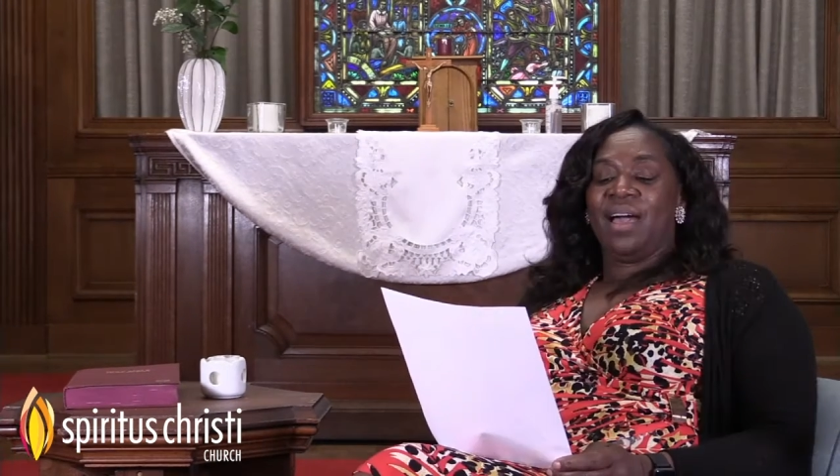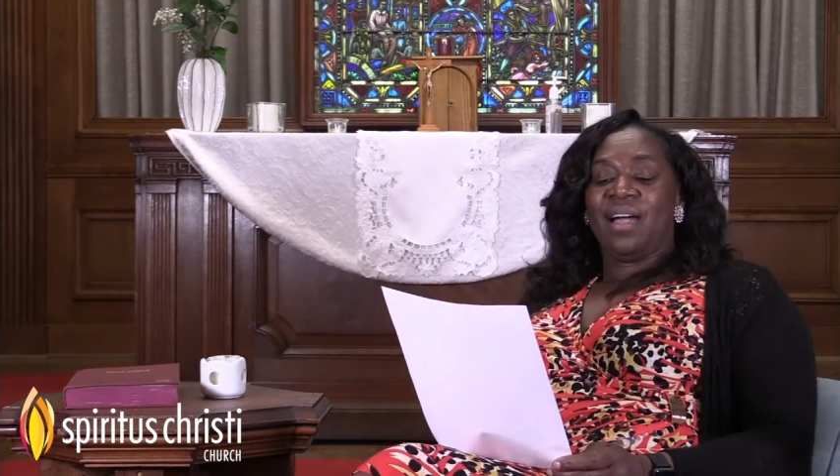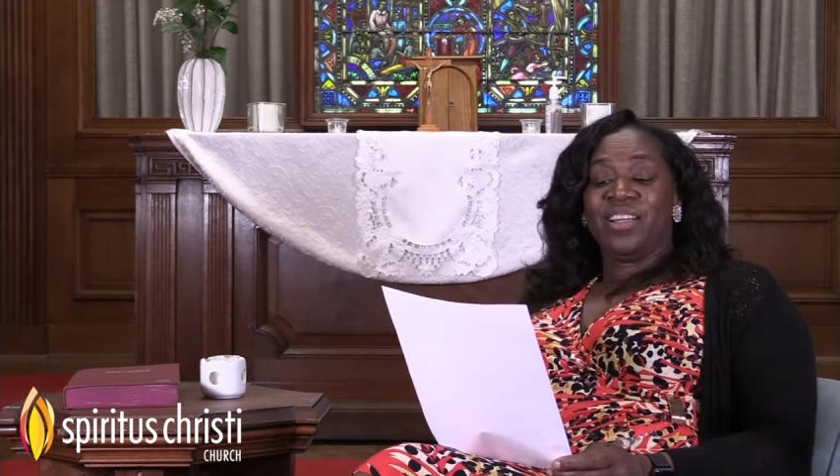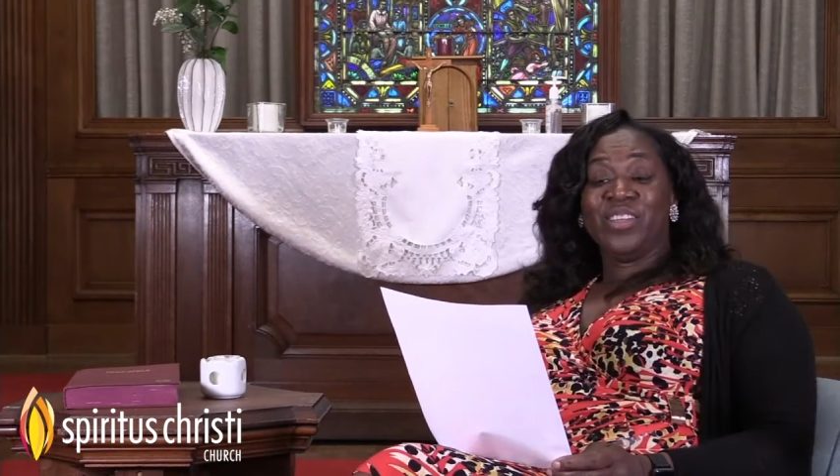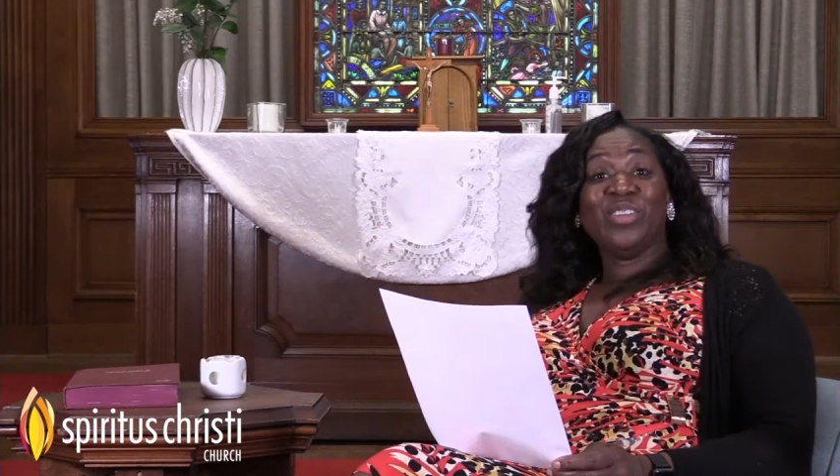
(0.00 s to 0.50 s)

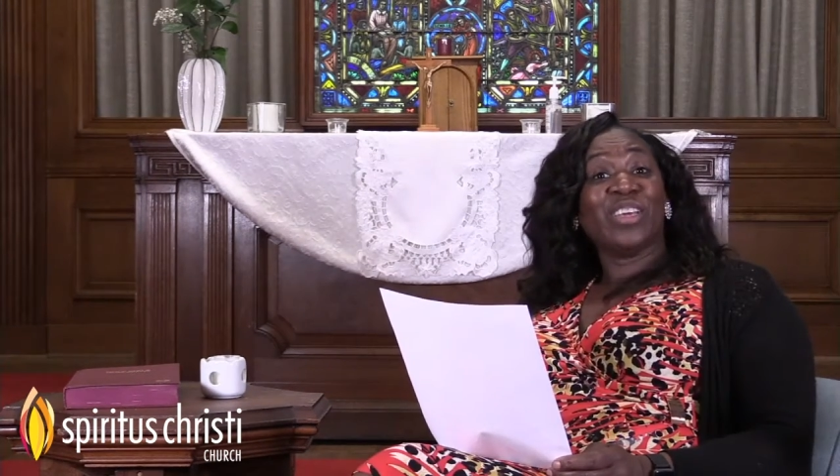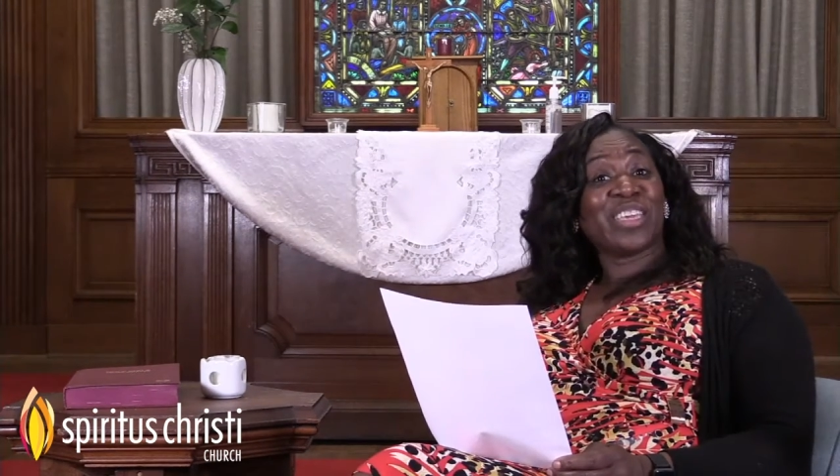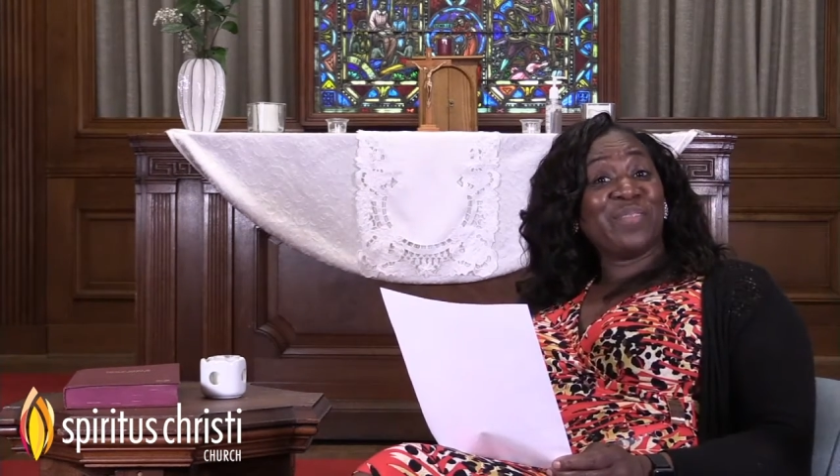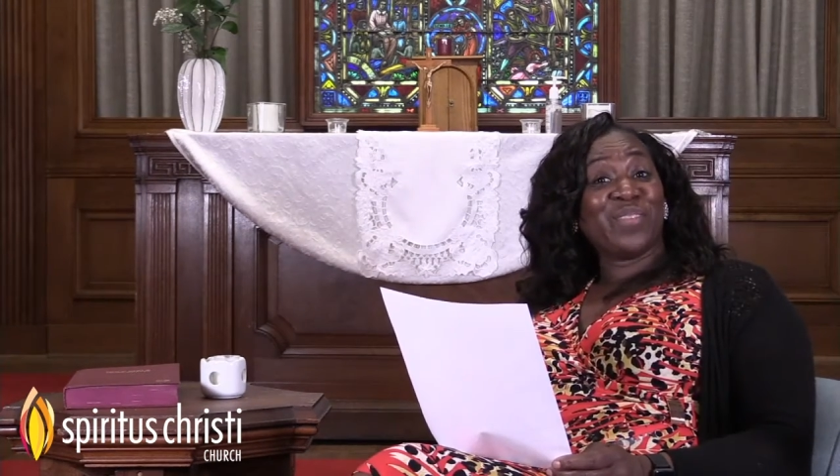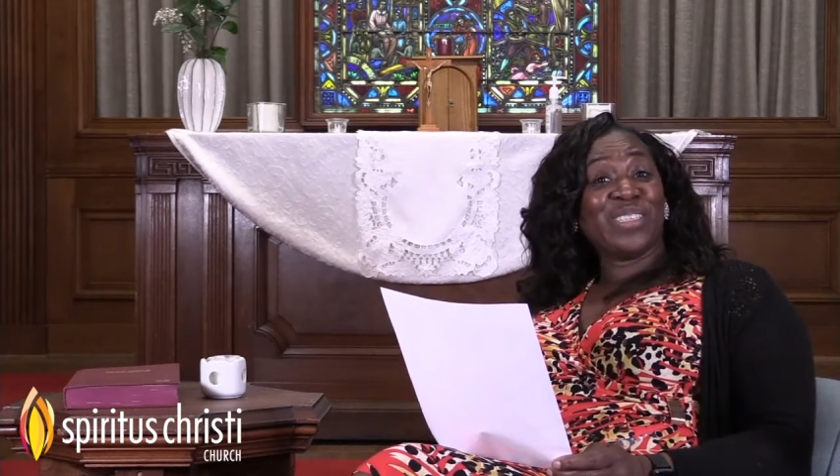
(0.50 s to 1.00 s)
Are you
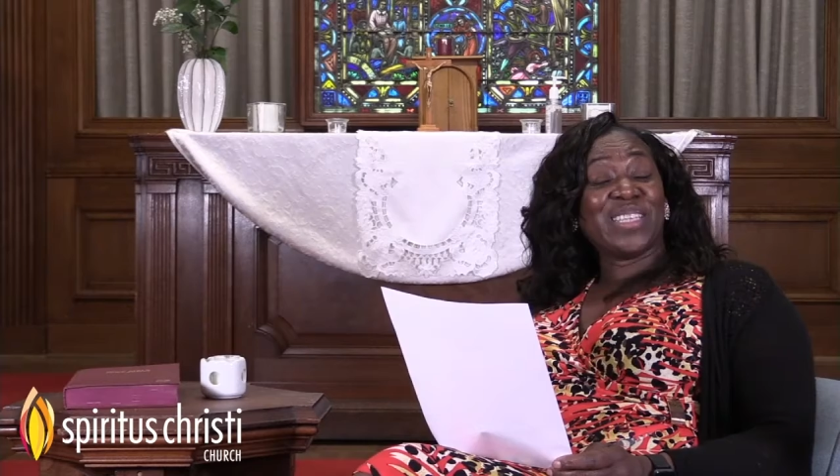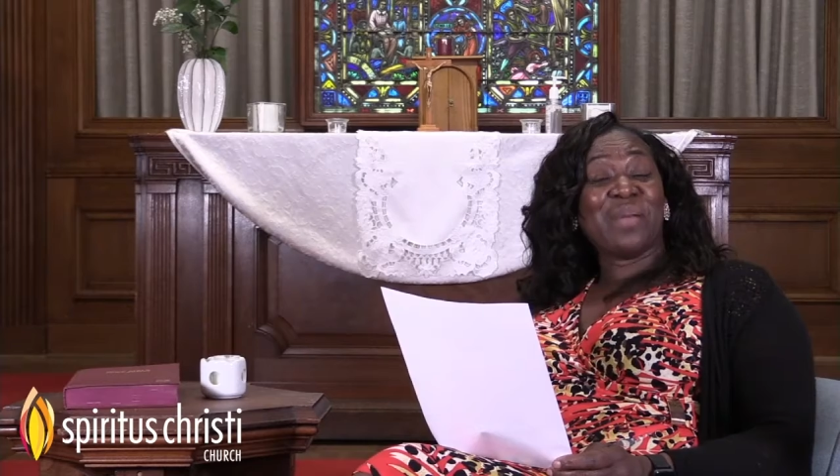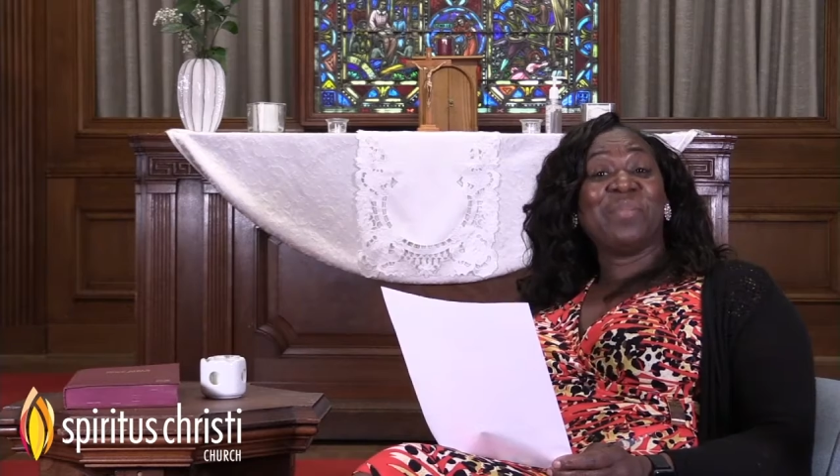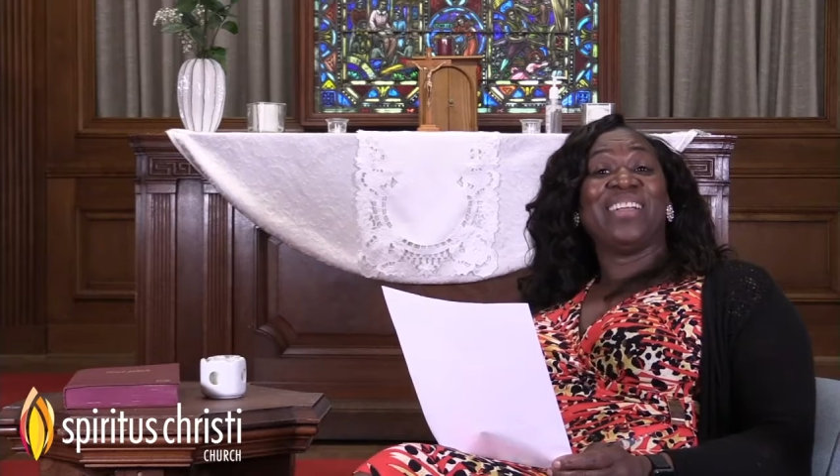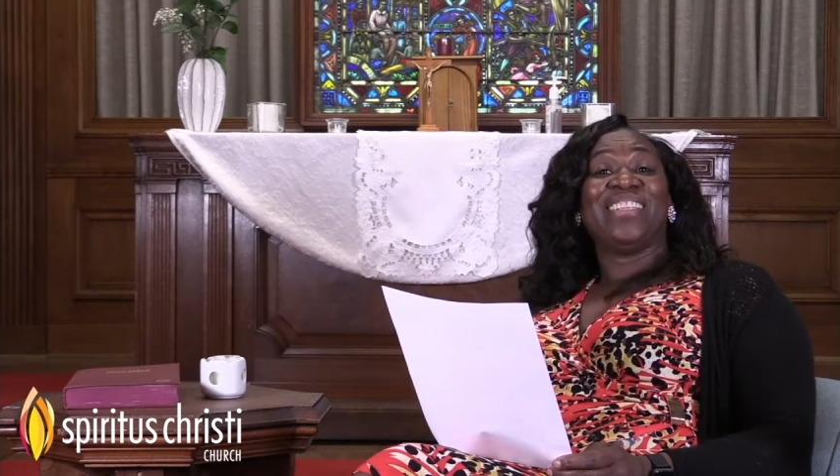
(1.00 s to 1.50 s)
looking for
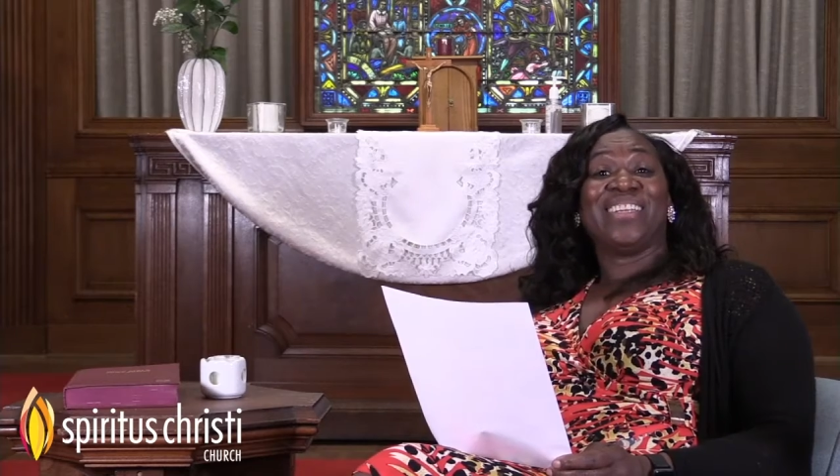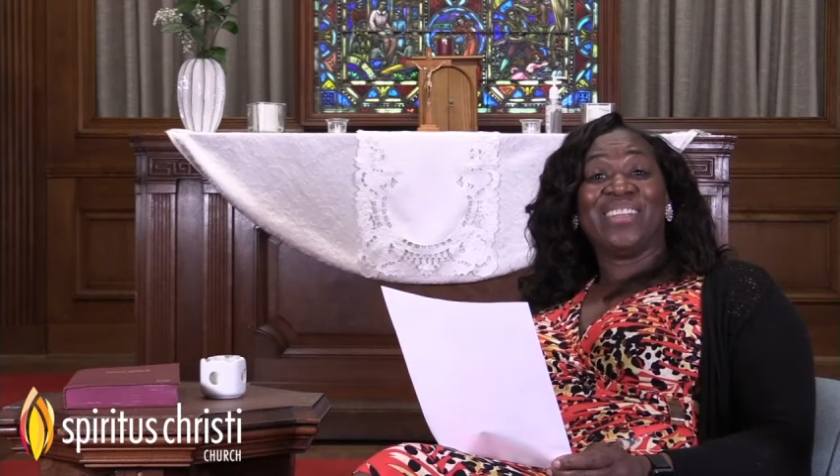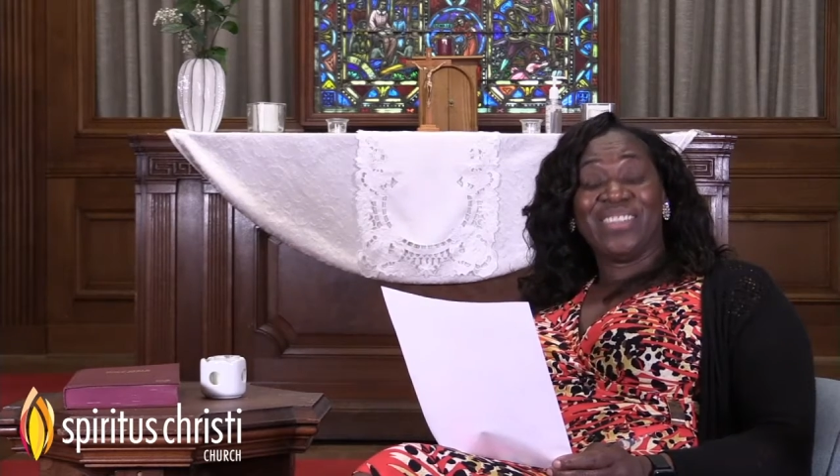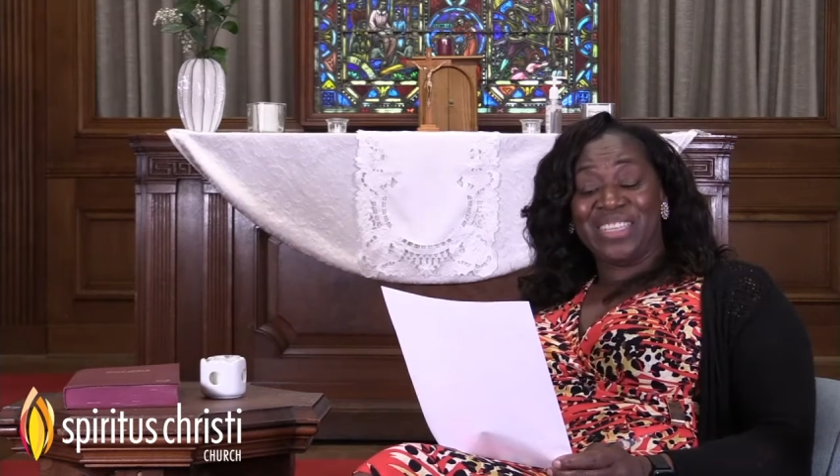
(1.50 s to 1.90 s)
some adult